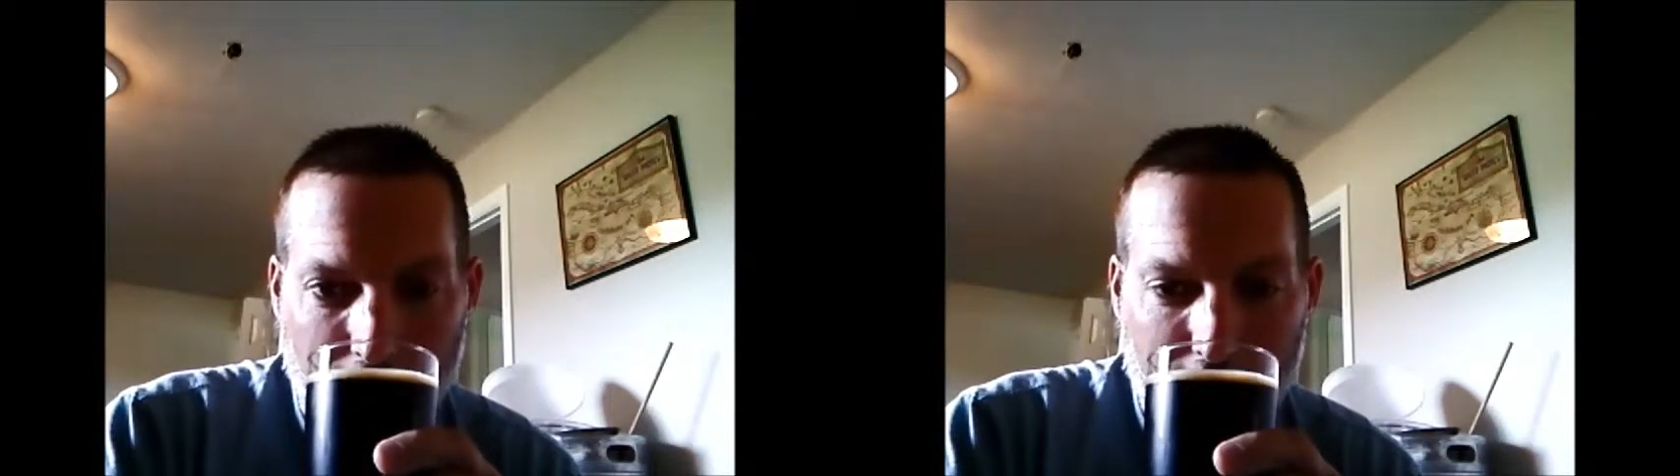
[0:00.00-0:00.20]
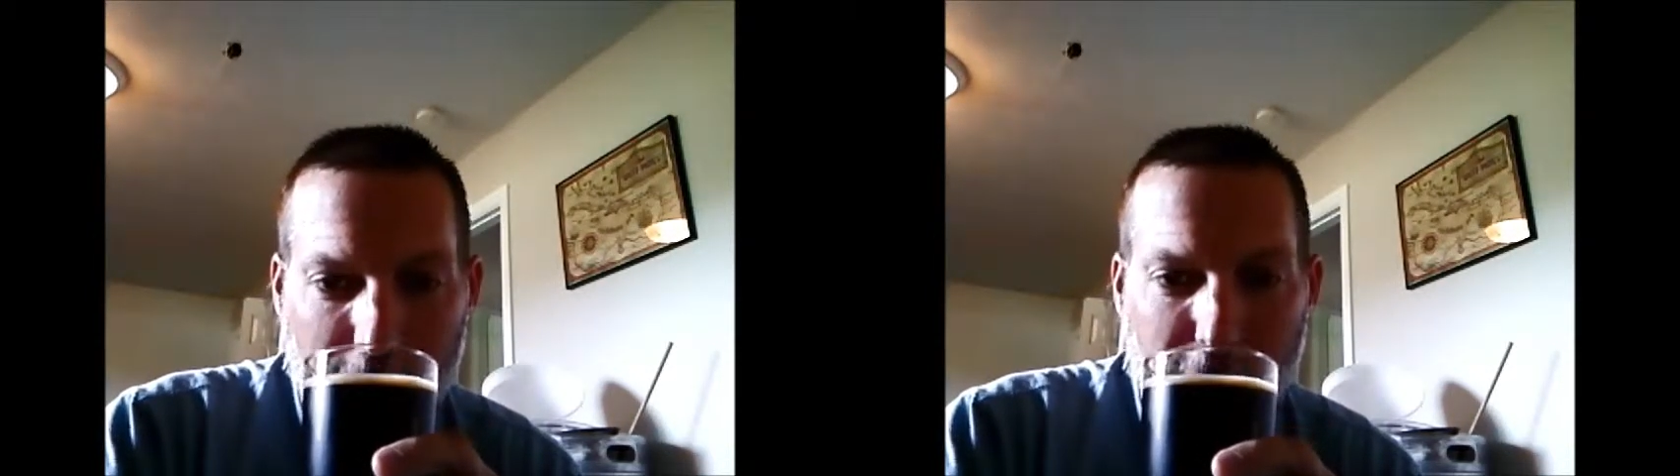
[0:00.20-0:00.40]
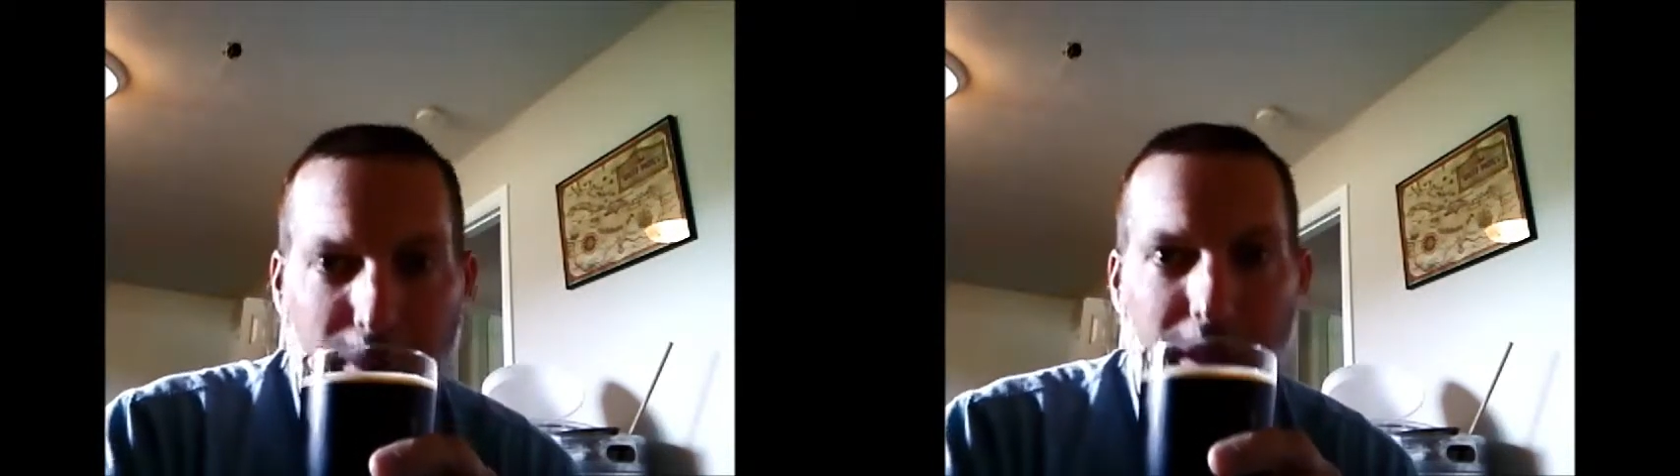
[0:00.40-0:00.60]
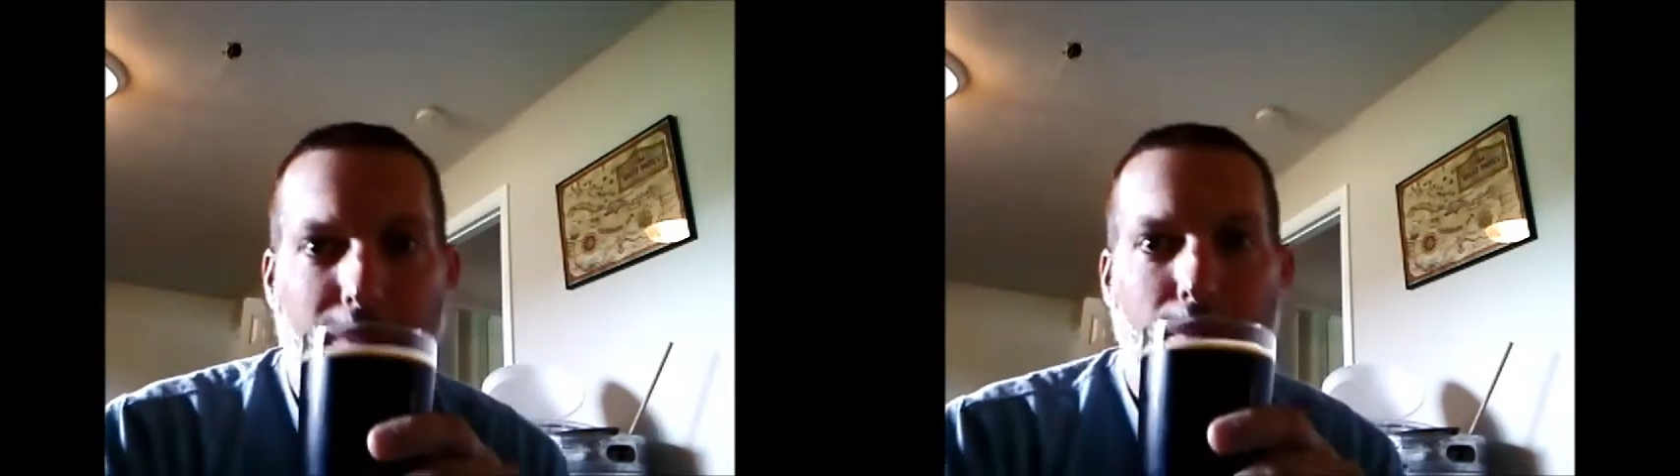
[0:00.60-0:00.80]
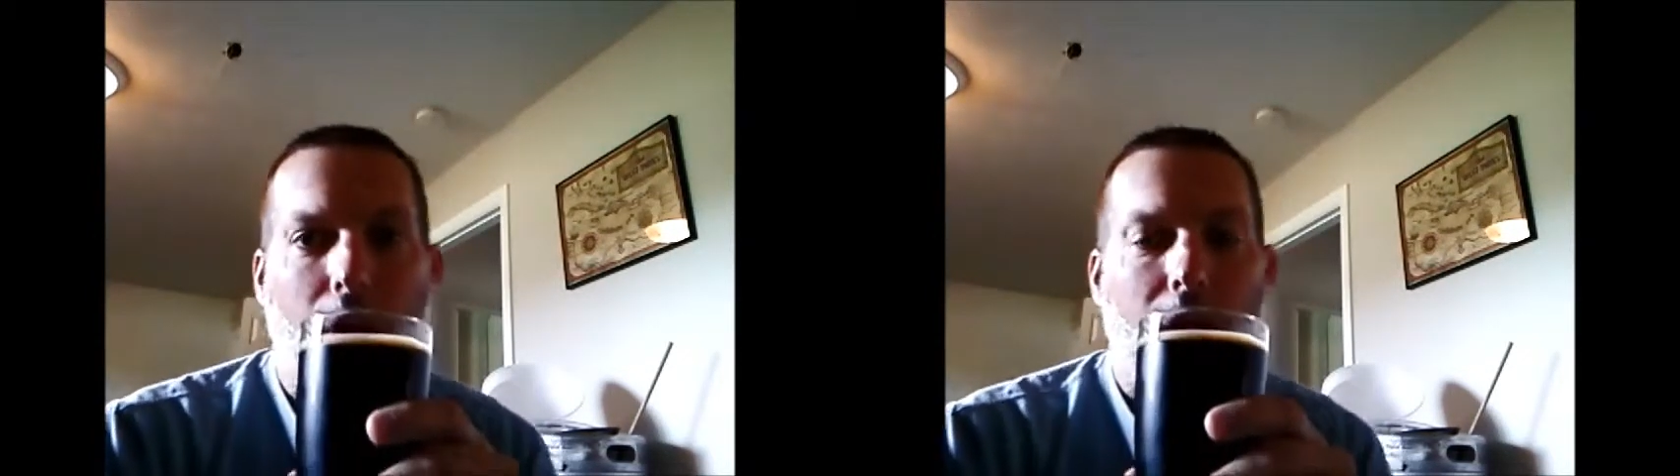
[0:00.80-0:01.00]
A little bit
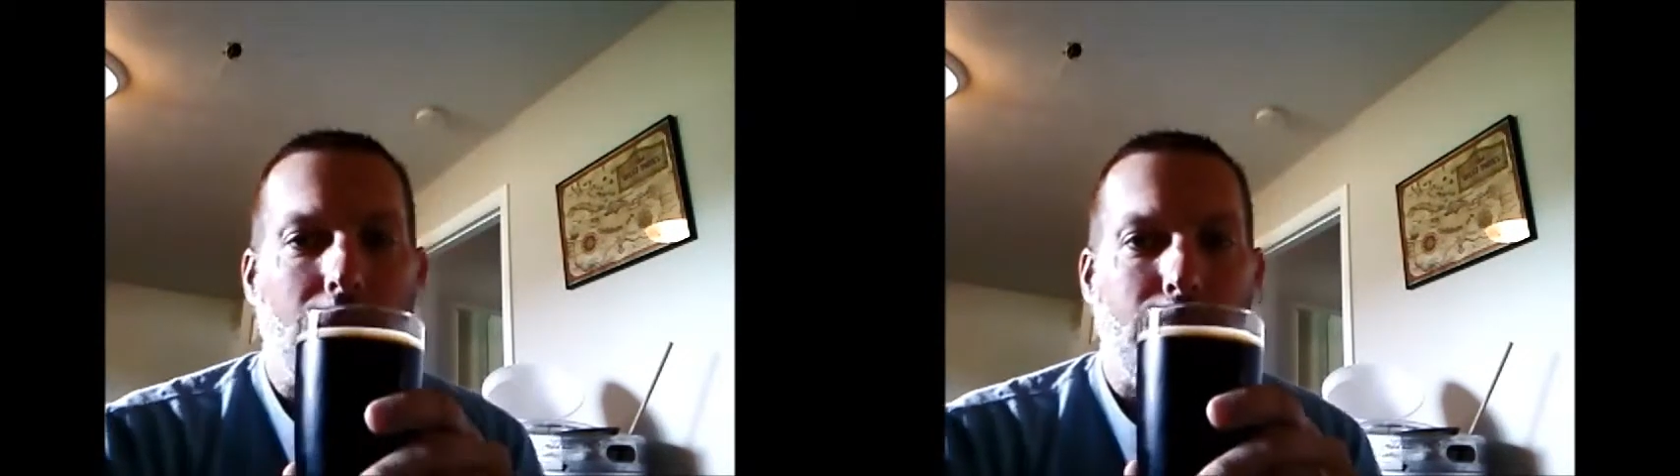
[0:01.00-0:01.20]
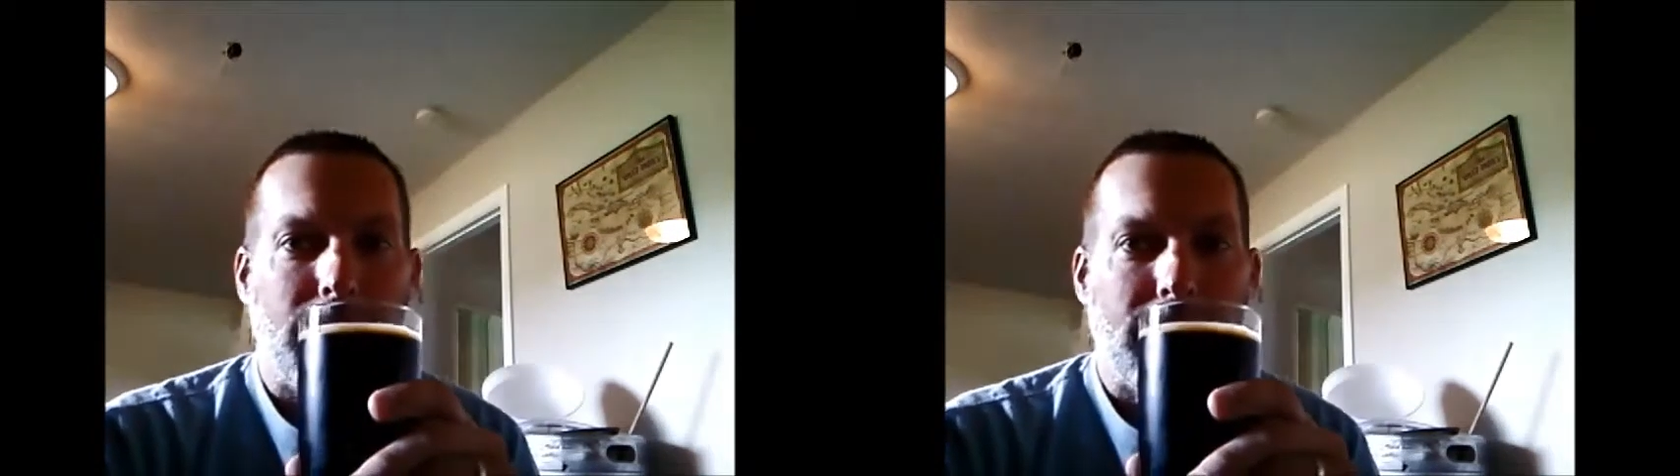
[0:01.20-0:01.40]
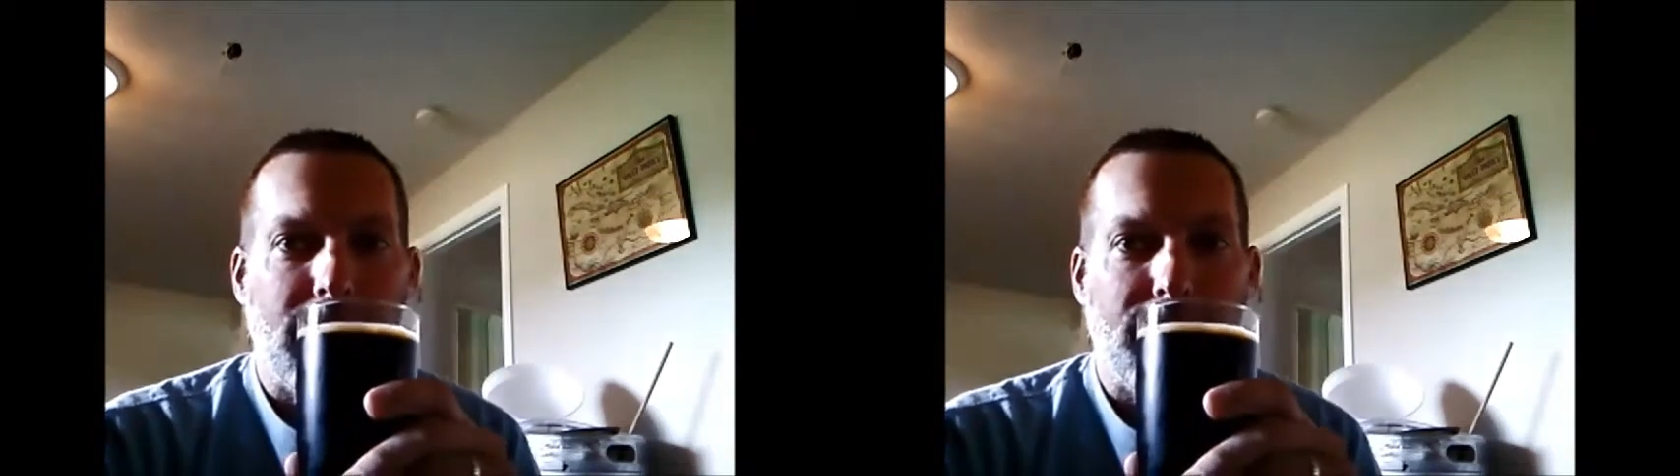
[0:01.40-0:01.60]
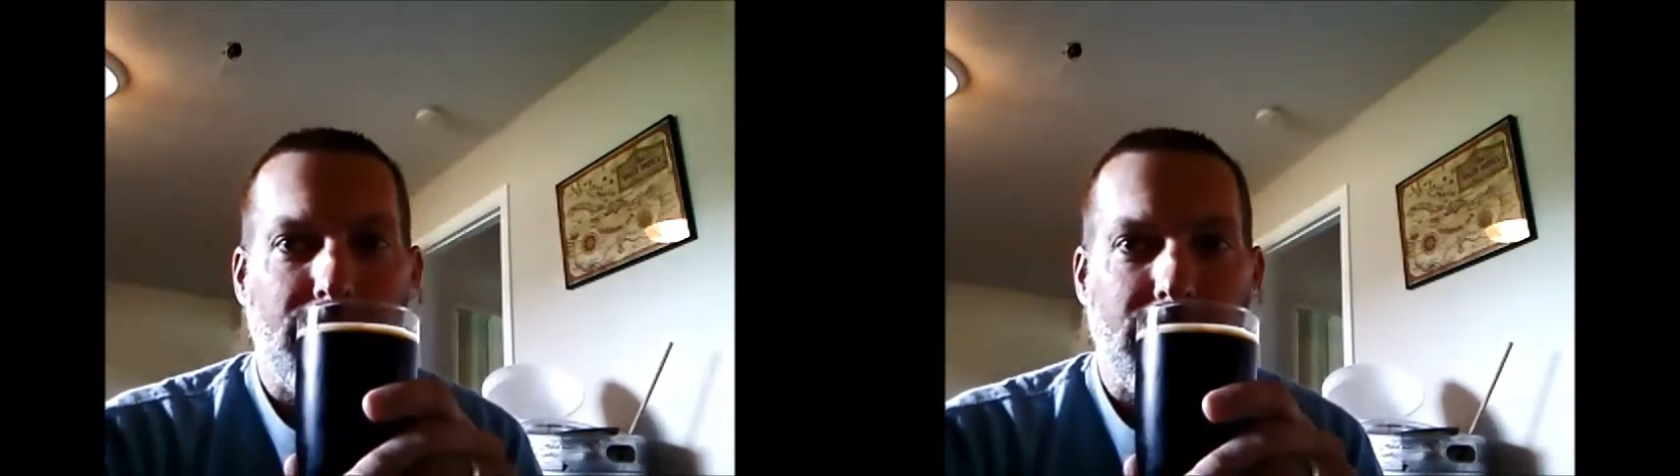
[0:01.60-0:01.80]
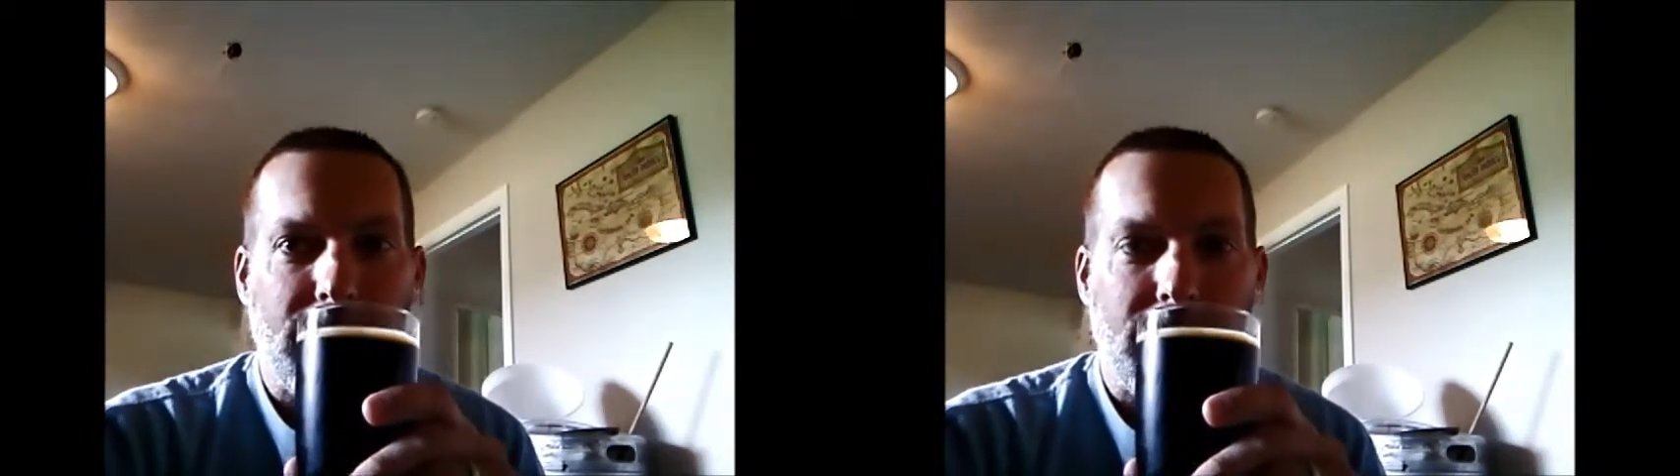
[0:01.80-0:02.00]
of malt, but
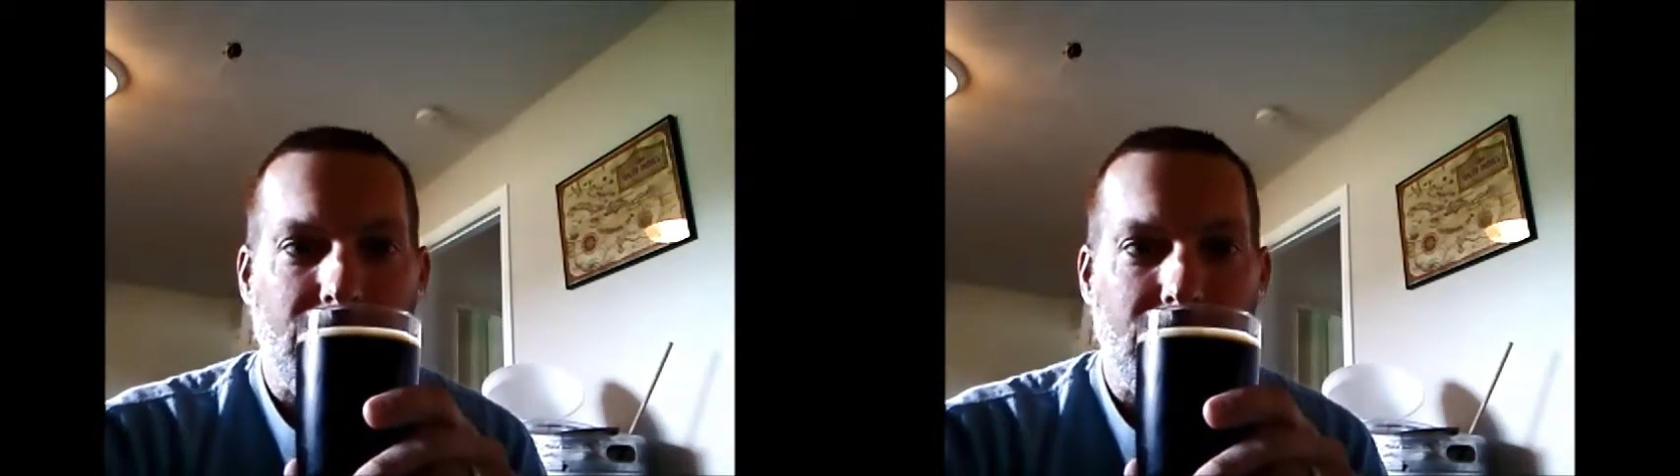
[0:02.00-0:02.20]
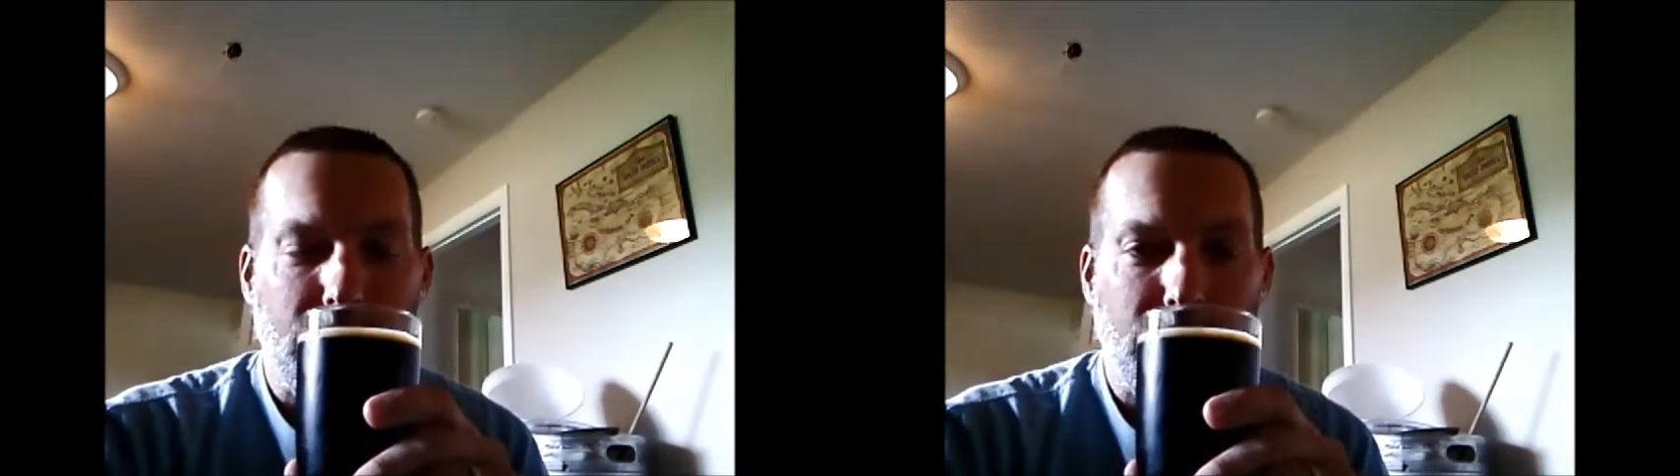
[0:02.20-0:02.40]
definitely a little